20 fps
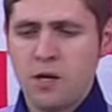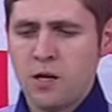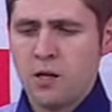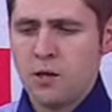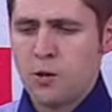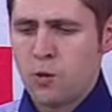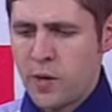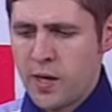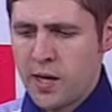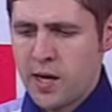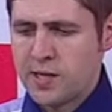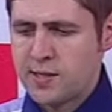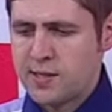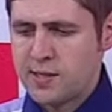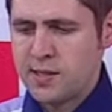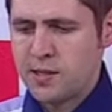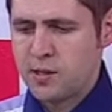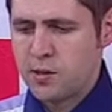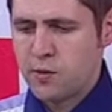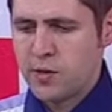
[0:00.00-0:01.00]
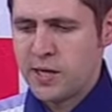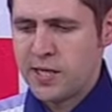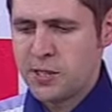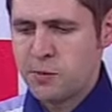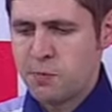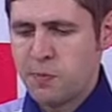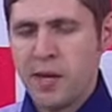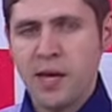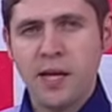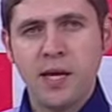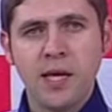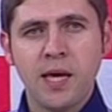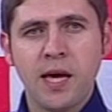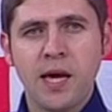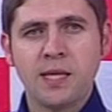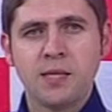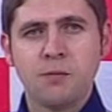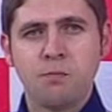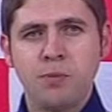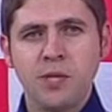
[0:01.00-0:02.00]
The way I see the race panning out,
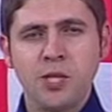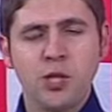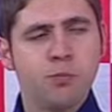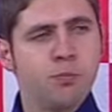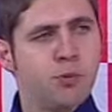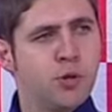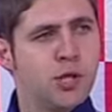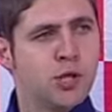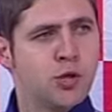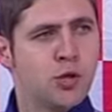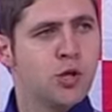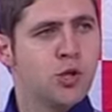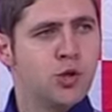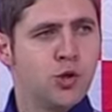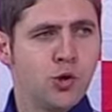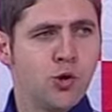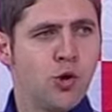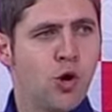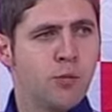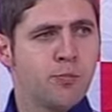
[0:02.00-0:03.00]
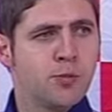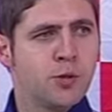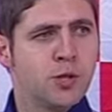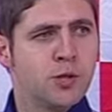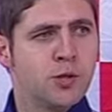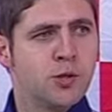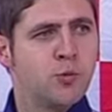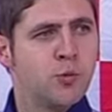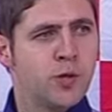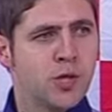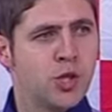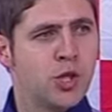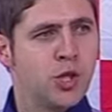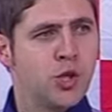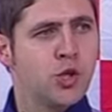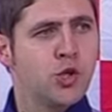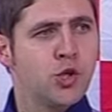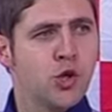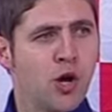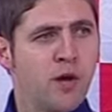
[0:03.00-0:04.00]
Beach Beauty's got 2 options. She used
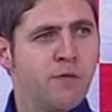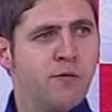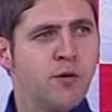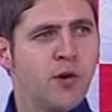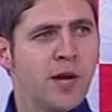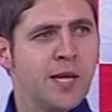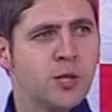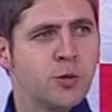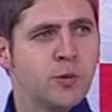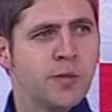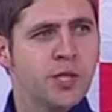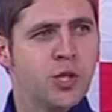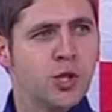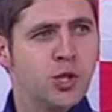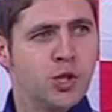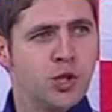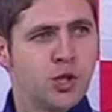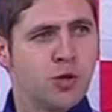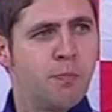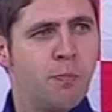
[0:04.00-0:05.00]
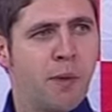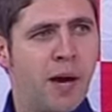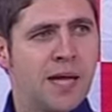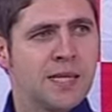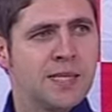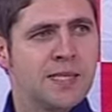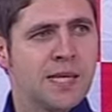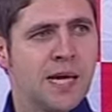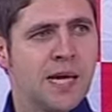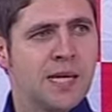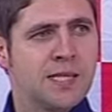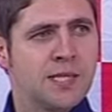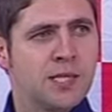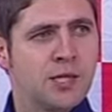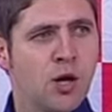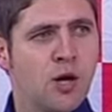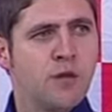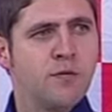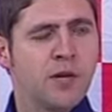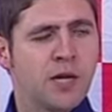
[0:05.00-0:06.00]
to over-race when she used to bounce out and
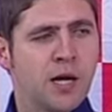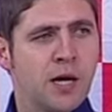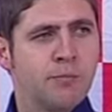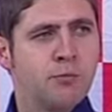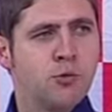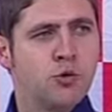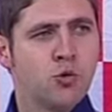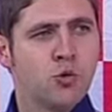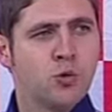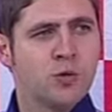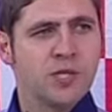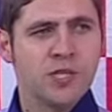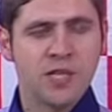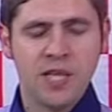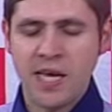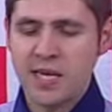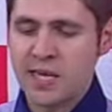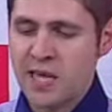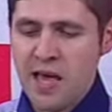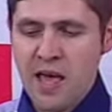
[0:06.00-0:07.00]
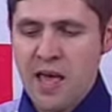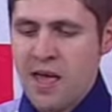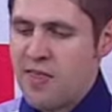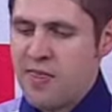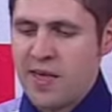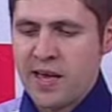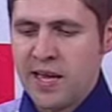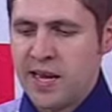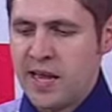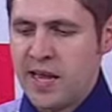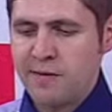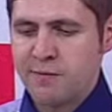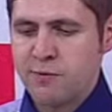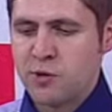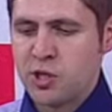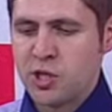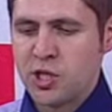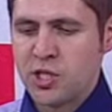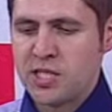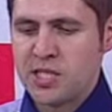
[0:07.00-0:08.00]
overcome draws and that. They're going to have to
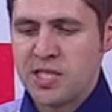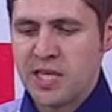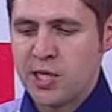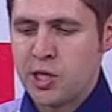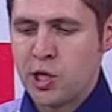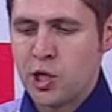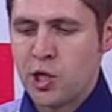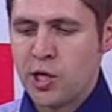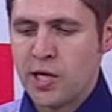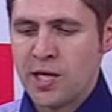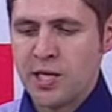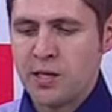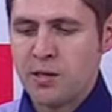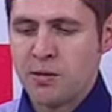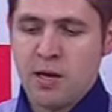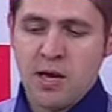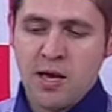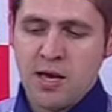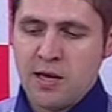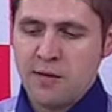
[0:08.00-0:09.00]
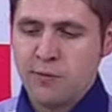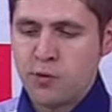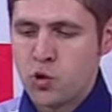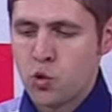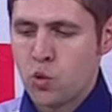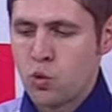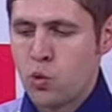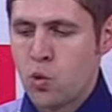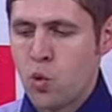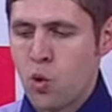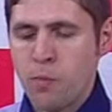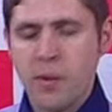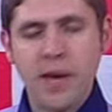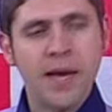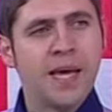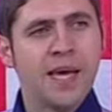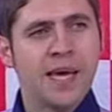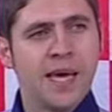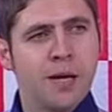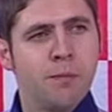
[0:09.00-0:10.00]
just settle her in. If Sean Cormack can
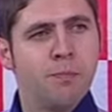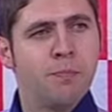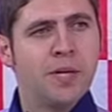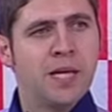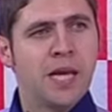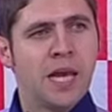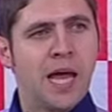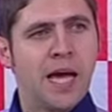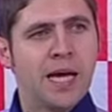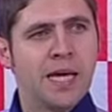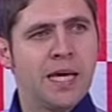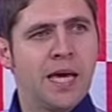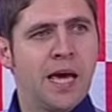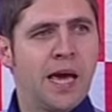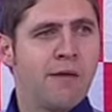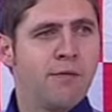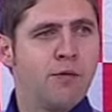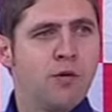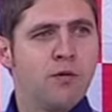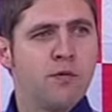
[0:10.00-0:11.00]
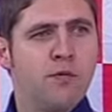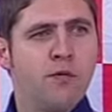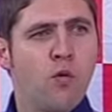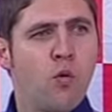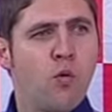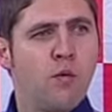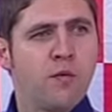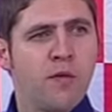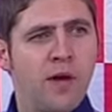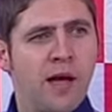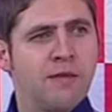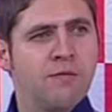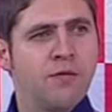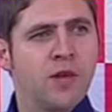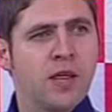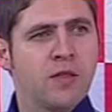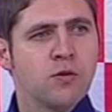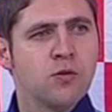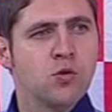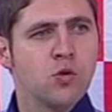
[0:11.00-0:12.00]
get a bit lucky, have her 4 or 5
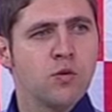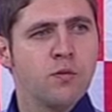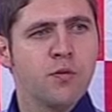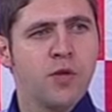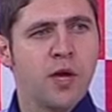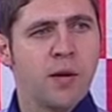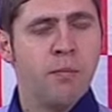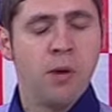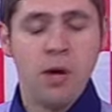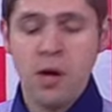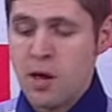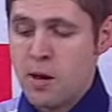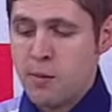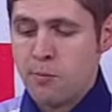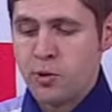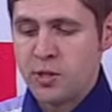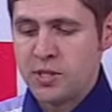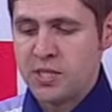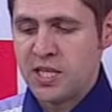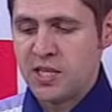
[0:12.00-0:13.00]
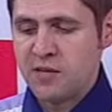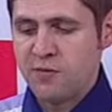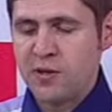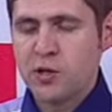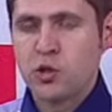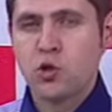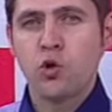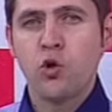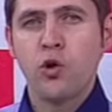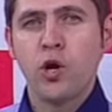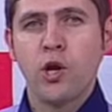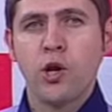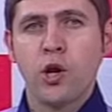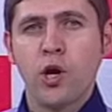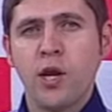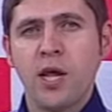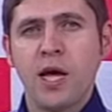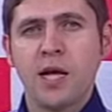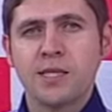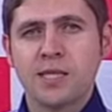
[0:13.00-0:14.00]
lengths off them. Princess Victoria, no
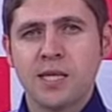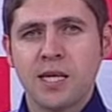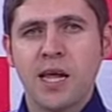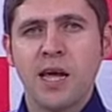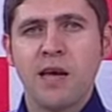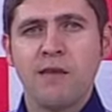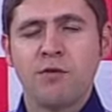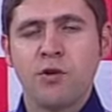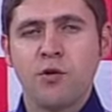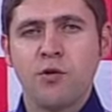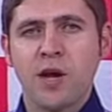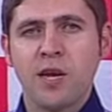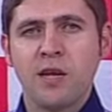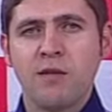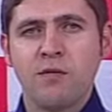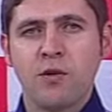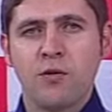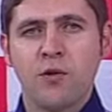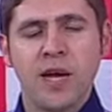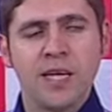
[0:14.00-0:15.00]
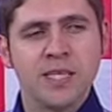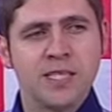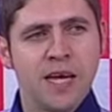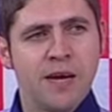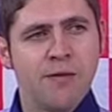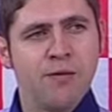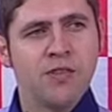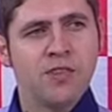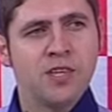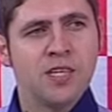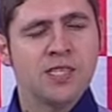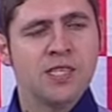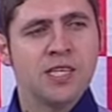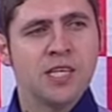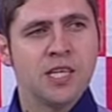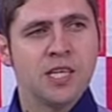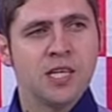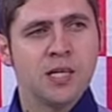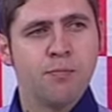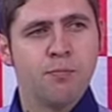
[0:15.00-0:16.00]
doubt, is going to have the run of the race. Everything's going
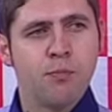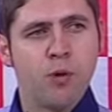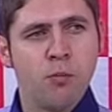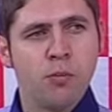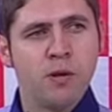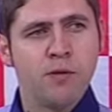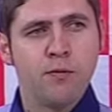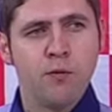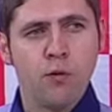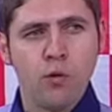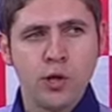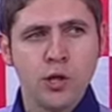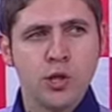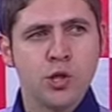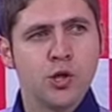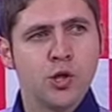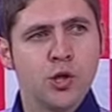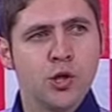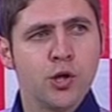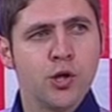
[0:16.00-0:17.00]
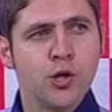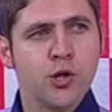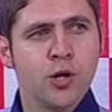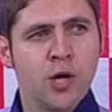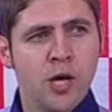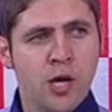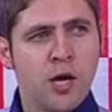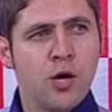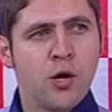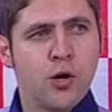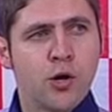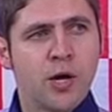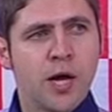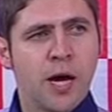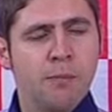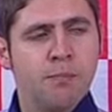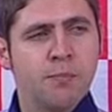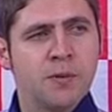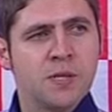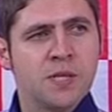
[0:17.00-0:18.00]
to probably fall into her
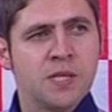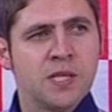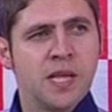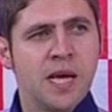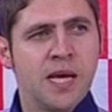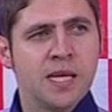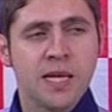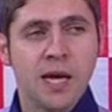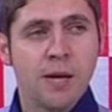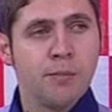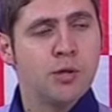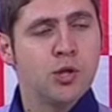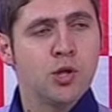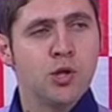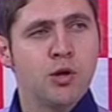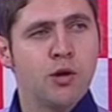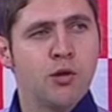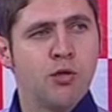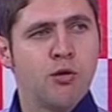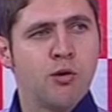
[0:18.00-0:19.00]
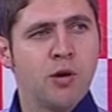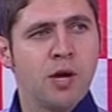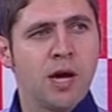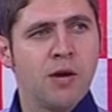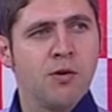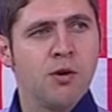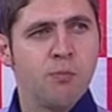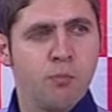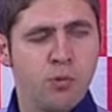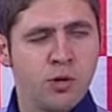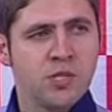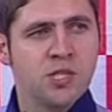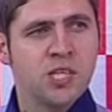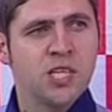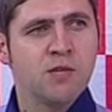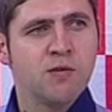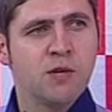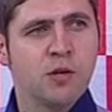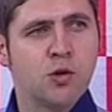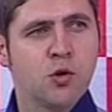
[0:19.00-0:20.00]
compass and that. Coming to the 300, Princess
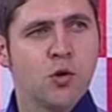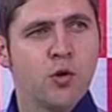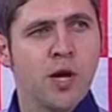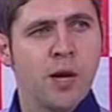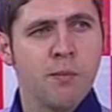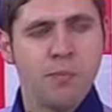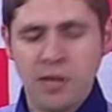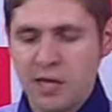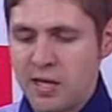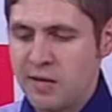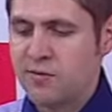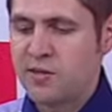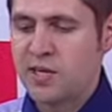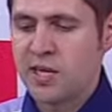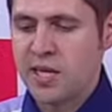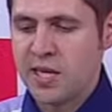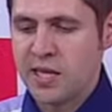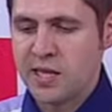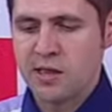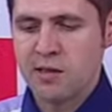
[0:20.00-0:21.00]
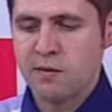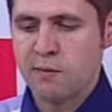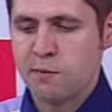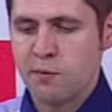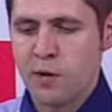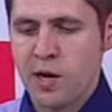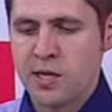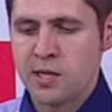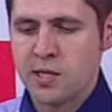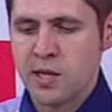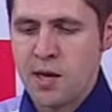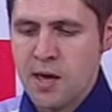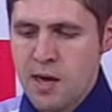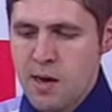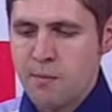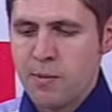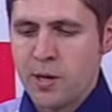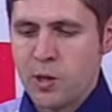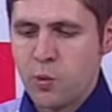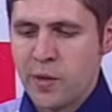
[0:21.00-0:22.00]
Victoria, I believe, is going to hit the front.
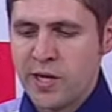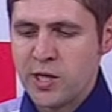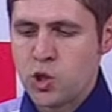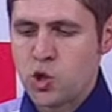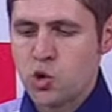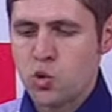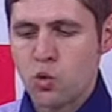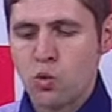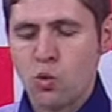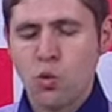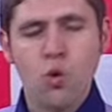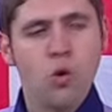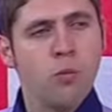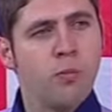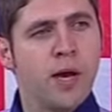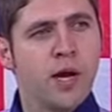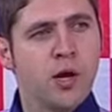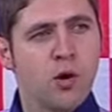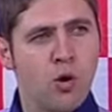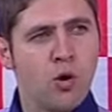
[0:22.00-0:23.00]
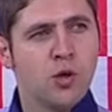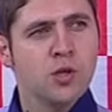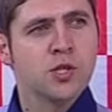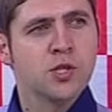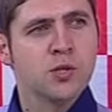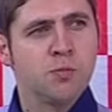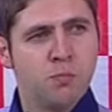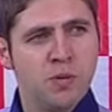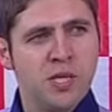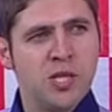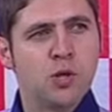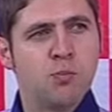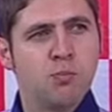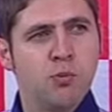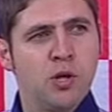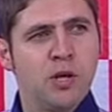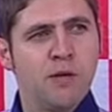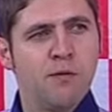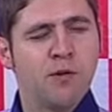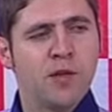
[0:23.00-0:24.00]
But when Sean Cormack asks Beach
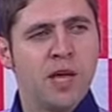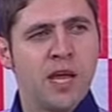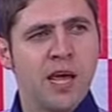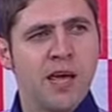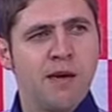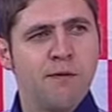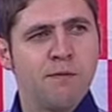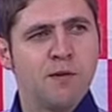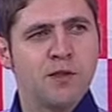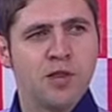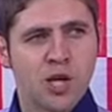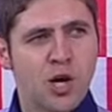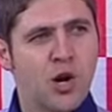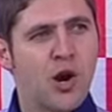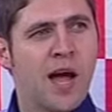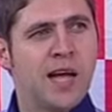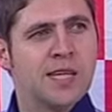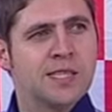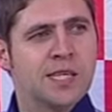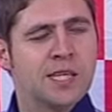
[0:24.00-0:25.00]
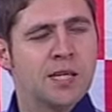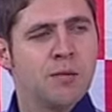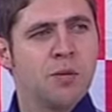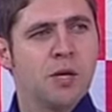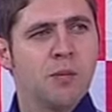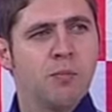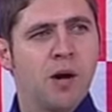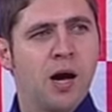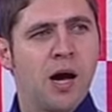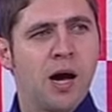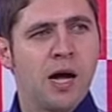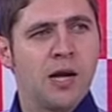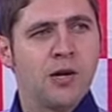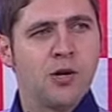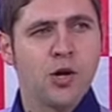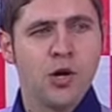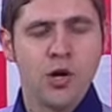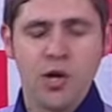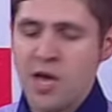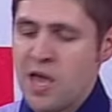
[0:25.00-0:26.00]
Beauty for that effort, the crowd's going to be behind
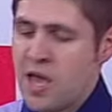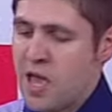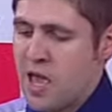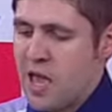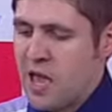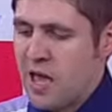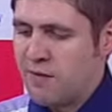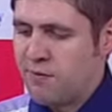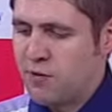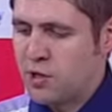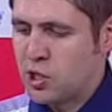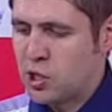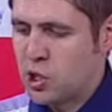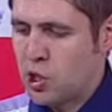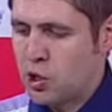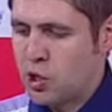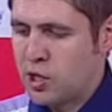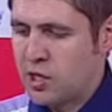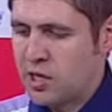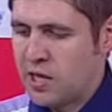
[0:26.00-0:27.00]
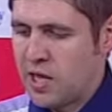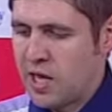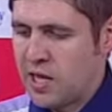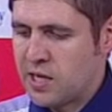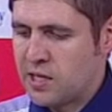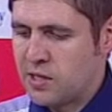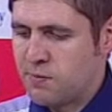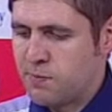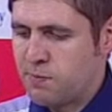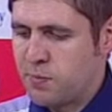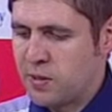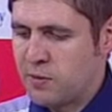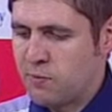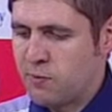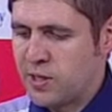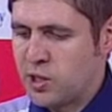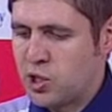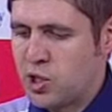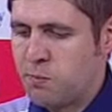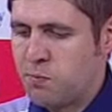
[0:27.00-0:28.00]
her. And if you just look at that, when
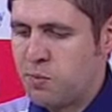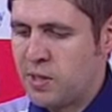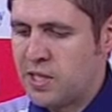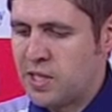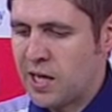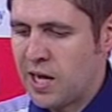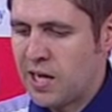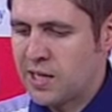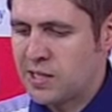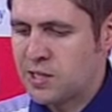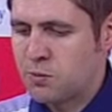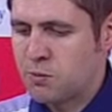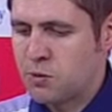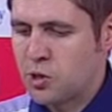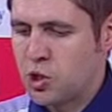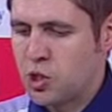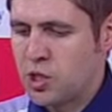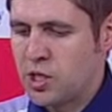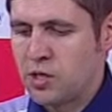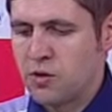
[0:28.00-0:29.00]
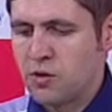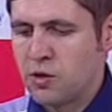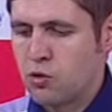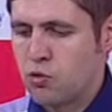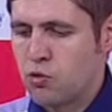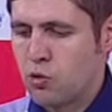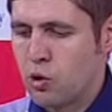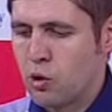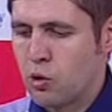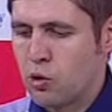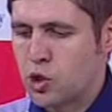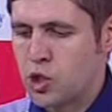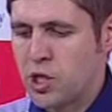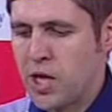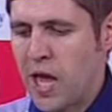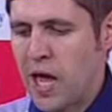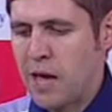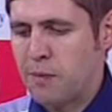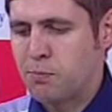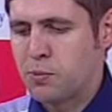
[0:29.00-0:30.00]
she beat Ice Machine in the Drill, she
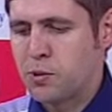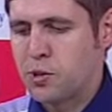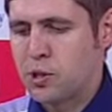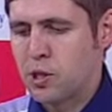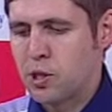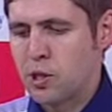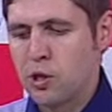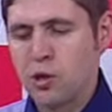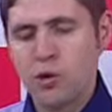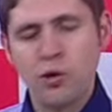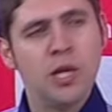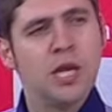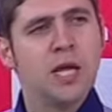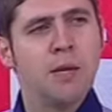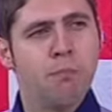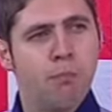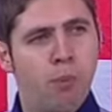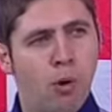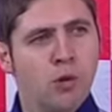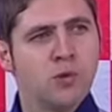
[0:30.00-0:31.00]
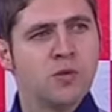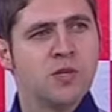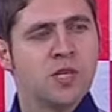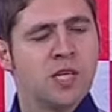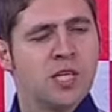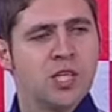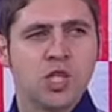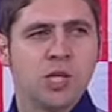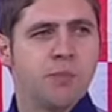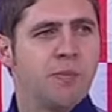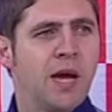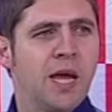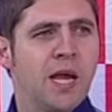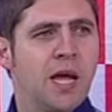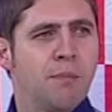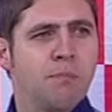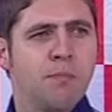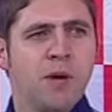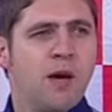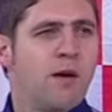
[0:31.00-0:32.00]
absolutely bolted, and she made
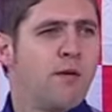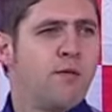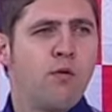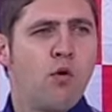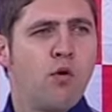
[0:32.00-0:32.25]
up 4